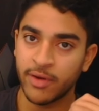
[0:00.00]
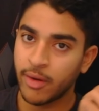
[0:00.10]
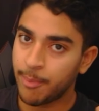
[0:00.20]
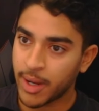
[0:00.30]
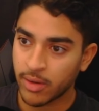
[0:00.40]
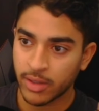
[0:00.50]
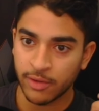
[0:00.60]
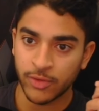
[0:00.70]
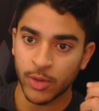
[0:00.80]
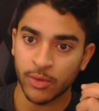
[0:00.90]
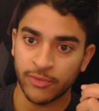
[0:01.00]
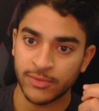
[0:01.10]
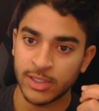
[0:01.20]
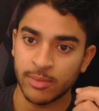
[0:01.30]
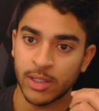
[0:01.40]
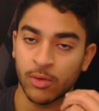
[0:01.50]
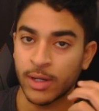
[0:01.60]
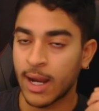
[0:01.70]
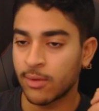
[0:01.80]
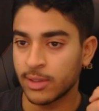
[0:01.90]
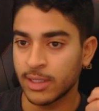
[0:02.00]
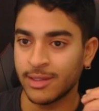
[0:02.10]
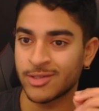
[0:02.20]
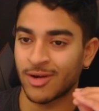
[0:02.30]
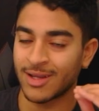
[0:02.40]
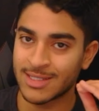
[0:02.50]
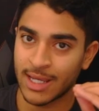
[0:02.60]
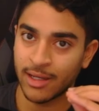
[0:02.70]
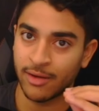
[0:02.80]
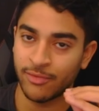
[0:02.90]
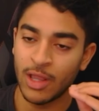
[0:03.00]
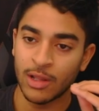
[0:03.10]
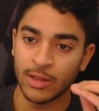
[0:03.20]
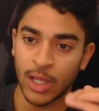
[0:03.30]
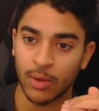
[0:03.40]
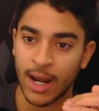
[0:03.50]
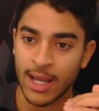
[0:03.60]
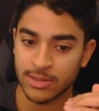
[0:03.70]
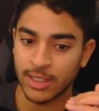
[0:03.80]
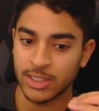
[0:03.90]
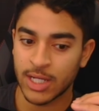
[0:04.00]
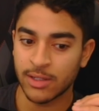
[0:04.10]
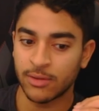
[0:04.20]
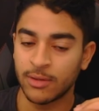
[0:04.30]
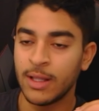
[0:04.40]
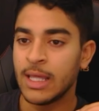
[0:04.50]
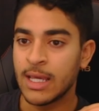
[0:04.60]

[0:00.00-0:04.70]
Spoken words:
Very apparent if you go to a 15-minute or an hourly, these are consecutive lower highs on each candle.